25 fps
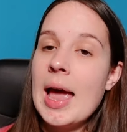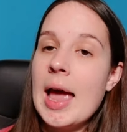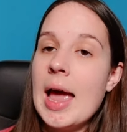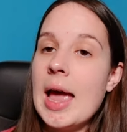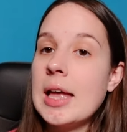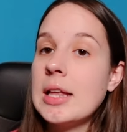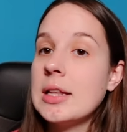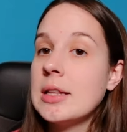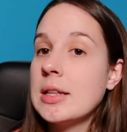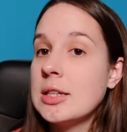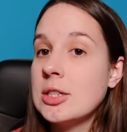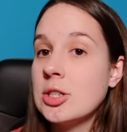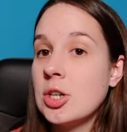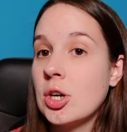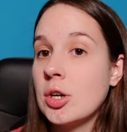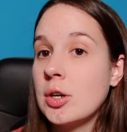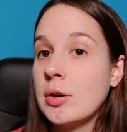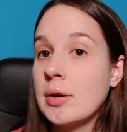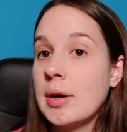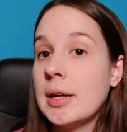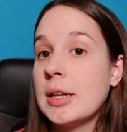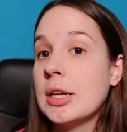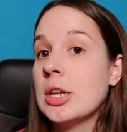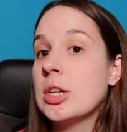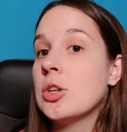and then turn
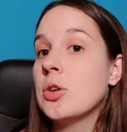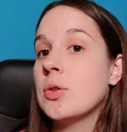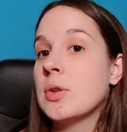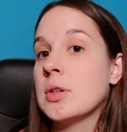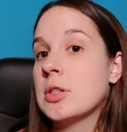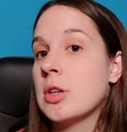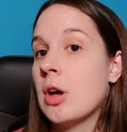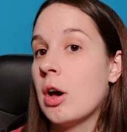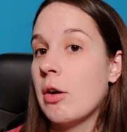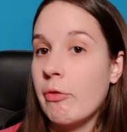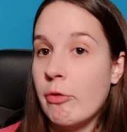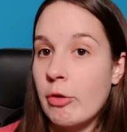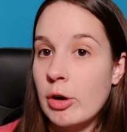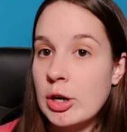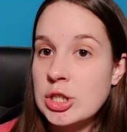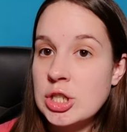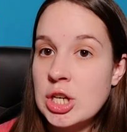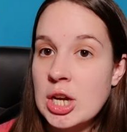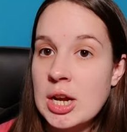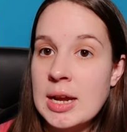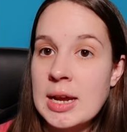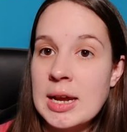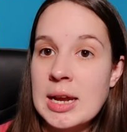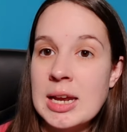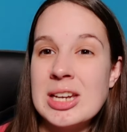around and do a software
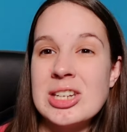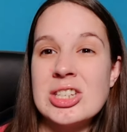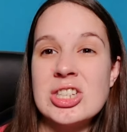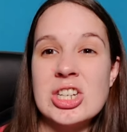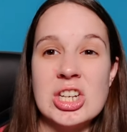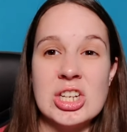change